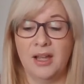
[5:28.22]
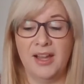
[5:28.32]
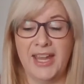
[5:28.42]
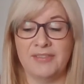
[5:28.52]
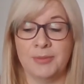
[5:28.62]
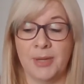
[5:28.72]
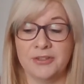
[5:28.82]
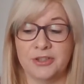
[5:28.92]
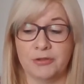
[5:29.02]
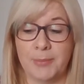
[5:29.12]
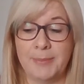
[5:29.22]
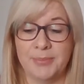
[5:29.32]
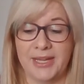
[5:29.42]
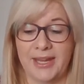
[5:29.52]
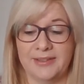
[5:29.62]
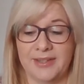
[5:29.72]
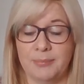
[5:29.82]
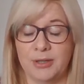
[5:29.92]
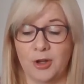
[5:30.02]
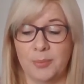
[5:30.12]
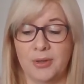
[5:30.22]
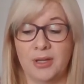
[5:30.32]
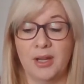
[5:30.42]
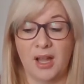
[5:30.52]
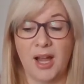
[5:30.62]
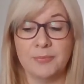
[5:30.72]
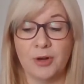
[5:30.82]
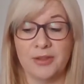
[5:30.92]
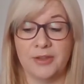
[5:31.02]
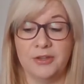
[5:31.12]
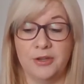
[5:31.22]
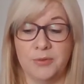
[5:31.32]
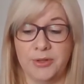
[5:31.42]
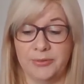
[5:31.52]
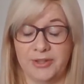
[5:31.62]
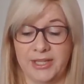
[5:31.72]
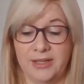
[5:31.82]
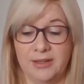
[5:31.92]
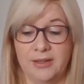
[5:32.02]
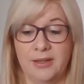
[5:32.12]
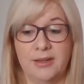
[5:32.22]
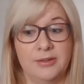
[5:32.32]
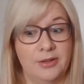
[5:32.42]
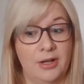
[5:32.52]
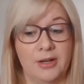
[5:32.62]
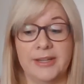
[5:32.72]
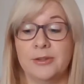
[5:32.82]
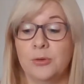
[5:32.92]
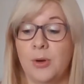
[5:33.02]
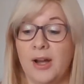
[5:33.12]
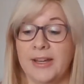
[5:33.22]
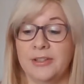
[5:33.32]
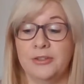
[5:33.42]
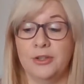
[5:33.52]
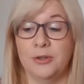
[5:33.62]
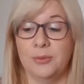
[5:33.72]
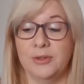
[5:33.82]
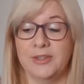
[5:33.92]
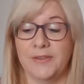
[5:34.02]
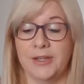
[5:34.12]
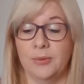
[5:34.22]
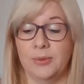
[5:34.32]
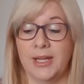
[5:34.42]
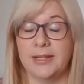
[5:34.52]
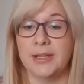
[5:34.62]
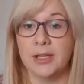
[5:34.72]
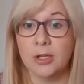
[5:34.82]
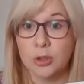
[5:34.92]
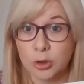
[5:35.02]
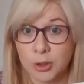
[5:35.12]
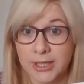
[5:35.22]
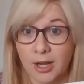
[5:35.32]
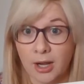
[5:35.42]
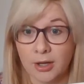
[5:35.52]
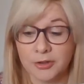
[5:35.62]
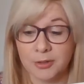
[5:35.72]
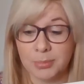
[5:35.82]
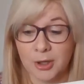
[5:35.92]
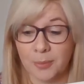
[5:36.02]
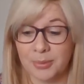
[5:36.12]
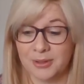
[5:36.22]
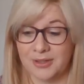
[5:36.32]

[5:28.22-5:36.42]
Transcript: I haven't much to remember yet, said Plop. I'm rather new, you see. Dark is quiet too, said the old lady, looking hard at Plop.